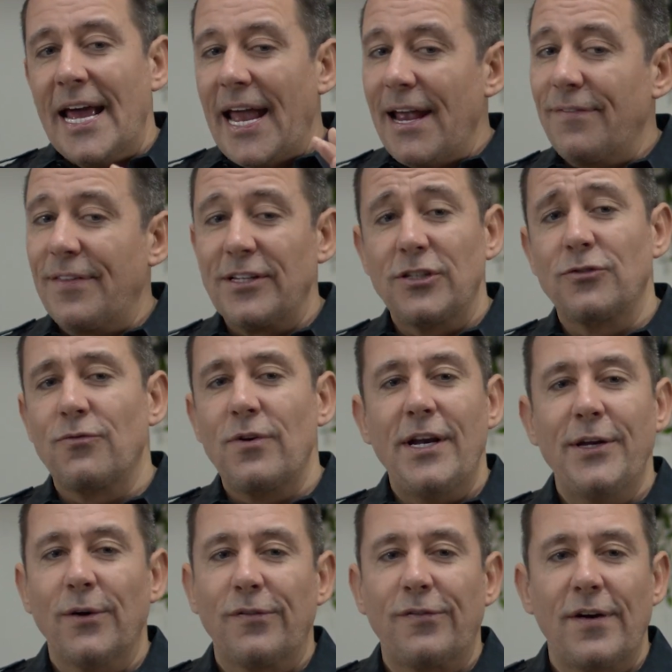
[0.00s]
if this is
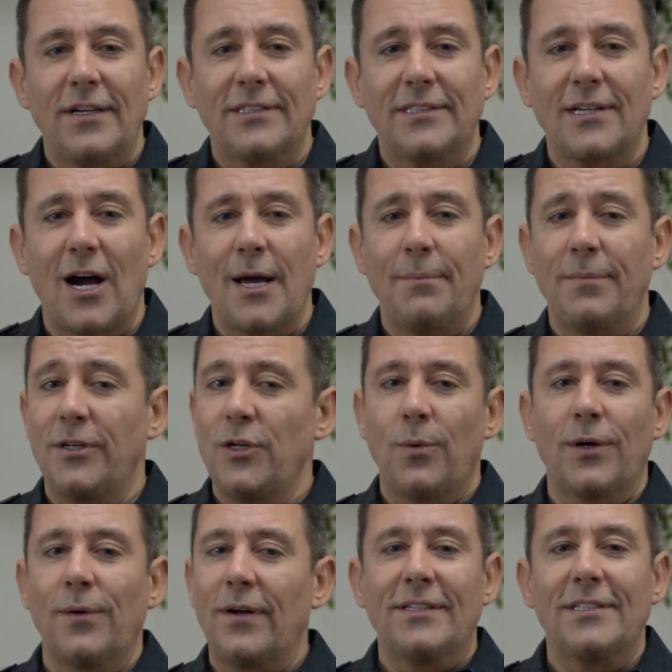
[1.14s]
really your first time and you
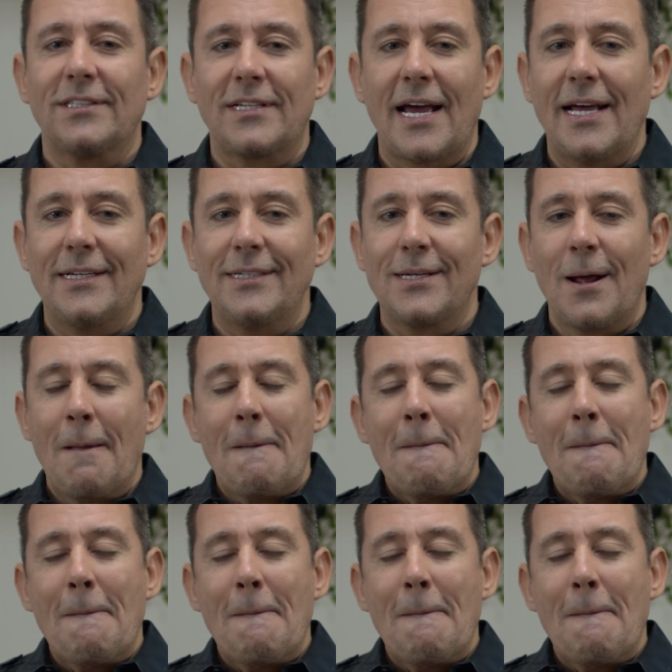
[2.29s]
want to understand,